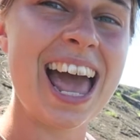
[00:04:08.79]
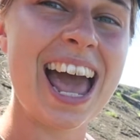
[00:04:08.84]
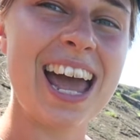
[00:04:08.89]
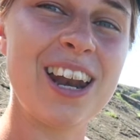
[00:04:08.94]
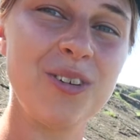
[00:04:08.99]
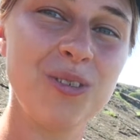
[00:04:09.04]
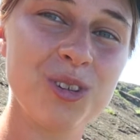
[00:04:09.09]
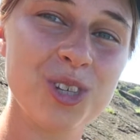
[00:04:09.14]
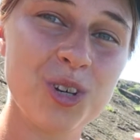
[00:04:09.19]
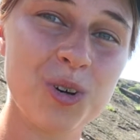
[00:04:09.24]

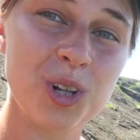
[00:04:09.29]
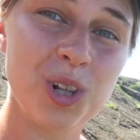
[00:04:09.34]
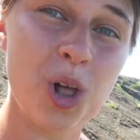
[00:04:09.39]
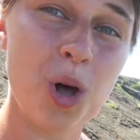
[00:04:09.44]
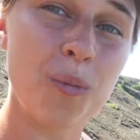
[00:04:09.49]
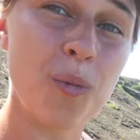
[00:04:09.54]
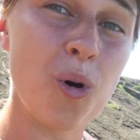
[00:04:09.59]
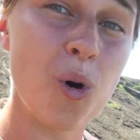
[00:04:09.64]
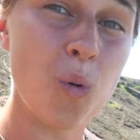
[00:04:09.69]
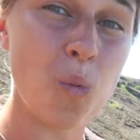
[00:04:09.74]
and also a
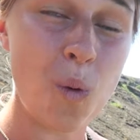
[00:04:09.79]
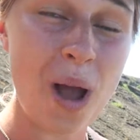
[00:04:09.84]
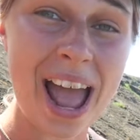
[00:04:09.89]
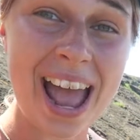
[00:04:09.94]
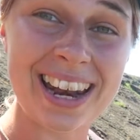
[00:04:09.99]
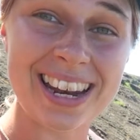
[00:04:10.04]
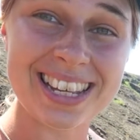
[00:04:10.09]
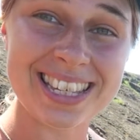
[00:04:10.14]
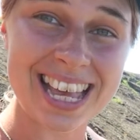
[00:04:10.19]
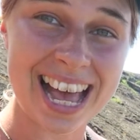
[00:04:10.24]
lot more
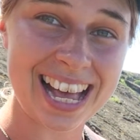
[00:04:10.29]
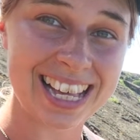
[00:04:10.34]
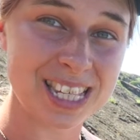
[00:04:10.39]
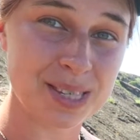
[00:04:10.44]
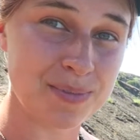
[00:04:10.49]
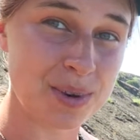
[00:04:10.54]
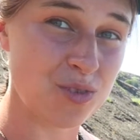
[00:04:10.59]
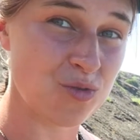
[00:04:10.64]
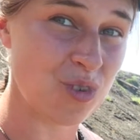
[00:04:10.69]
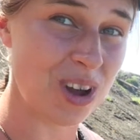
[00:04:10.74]
awareness
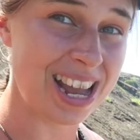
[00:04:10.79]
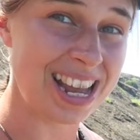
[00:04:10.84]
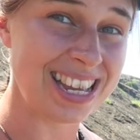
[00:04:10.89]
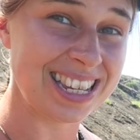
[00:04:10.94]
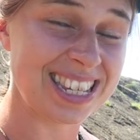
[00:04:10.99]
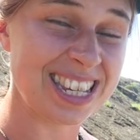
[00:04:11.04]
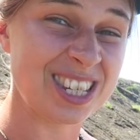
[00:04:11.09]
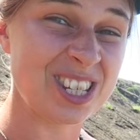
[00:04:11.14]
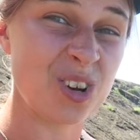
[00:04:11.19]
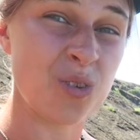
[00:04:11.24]
has been
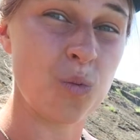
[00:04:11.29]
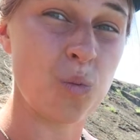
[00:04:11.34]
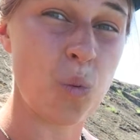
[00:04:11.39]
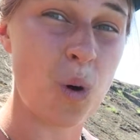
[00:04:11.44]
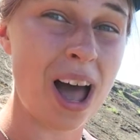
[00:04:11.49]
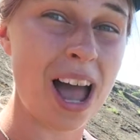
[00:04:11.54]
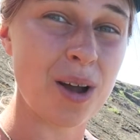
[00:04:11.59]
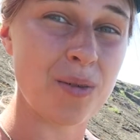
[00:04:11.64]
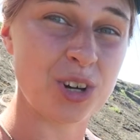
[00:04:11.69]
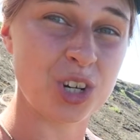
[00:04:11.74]
raised as to
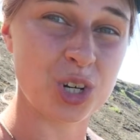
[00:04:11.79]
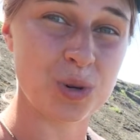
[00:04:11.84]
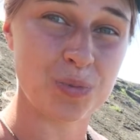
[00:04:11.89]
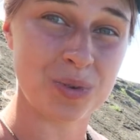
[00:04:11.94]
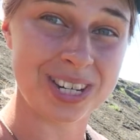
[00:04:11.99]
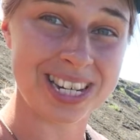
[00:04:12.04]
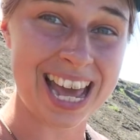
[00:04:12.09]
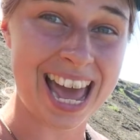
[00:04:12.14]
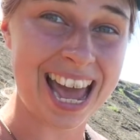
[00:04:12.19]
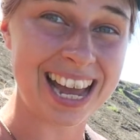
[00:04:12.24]
why we should
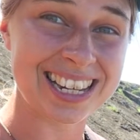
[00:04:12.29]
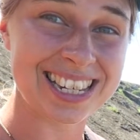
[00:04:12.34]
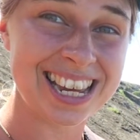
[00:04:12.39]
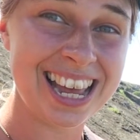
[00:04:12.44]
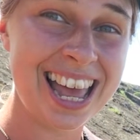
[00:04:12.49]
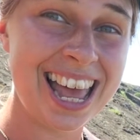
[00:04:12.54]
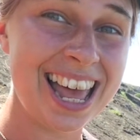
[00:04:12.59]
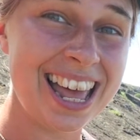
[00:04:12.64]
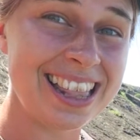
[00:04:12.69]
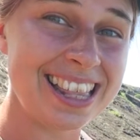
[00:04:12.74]
protect
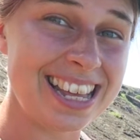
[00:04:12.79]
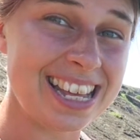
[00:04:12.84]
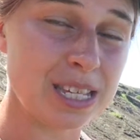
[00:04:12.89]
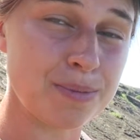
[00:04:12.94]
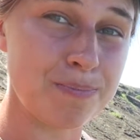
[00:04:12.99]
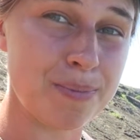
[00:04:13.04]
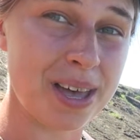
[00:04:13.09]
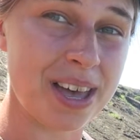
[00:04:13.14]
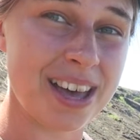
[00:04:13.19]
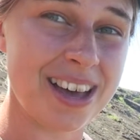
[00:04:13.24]

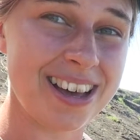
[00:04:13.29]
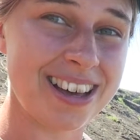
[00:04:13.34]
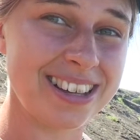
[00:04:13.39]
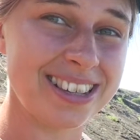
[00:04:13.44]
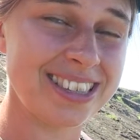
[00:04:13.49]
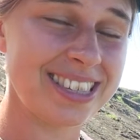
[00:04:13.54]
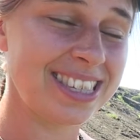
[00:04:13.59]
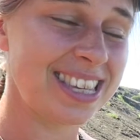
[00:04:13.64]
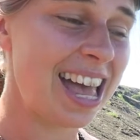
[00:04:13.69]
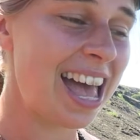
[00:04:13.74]
these
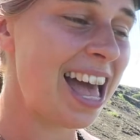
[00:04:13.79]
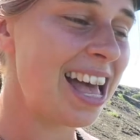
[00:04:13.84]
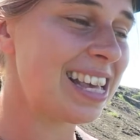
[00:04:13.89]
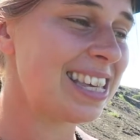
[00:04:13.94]
birds.